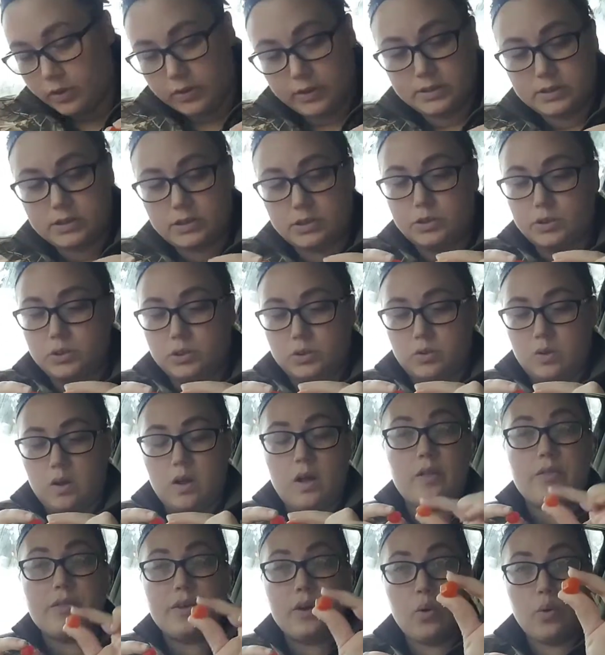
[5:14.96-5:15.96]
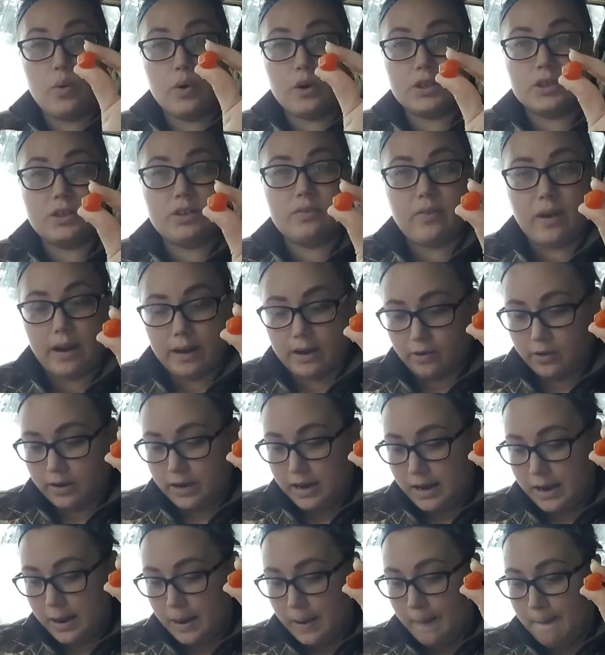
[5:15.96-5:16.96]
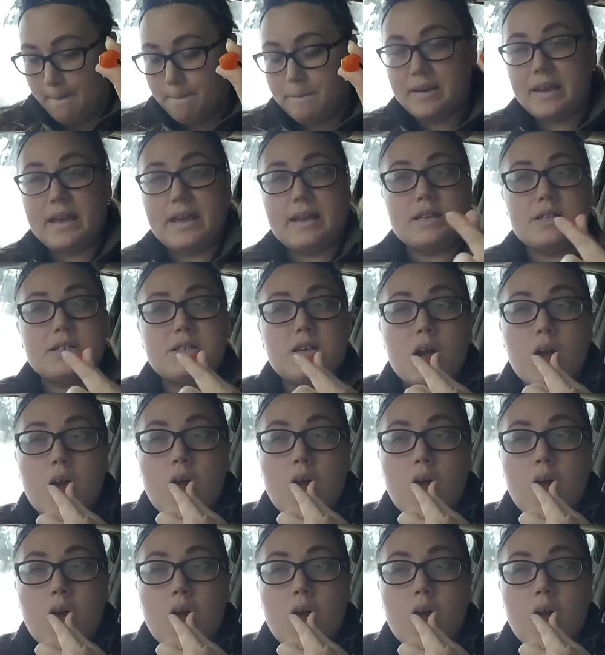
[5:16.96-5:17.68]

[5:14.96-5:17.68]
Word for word: So let's do the orange fiery peach.